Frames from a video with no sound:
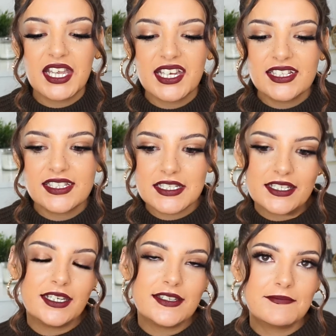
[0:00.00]
In
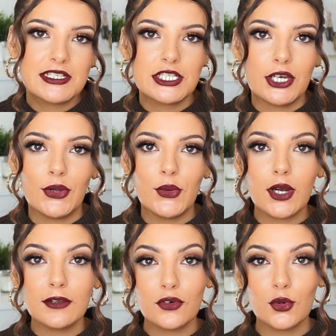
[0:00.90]
today's video,
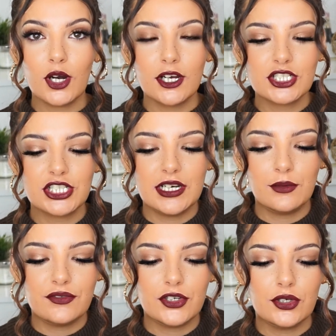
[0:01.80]
I thought I'd share
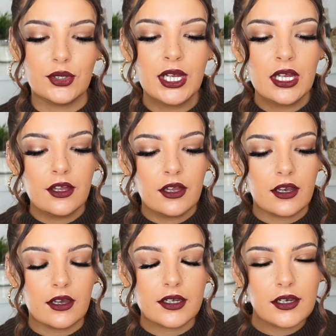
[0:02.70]
with you
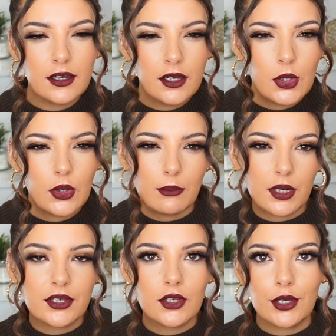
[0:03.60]
like
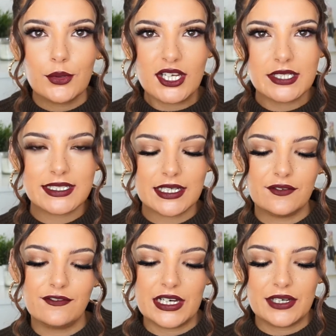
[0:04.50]
my glowy
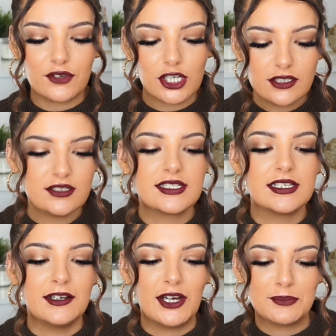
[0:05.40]
skin favourites,
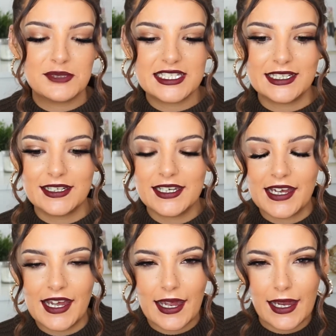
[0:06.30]

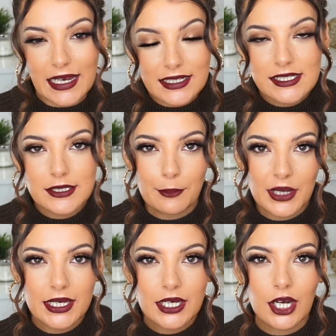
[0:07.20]
skincare and
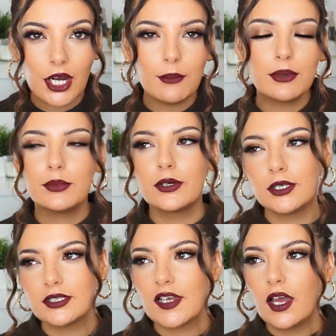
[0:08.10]
makeup, because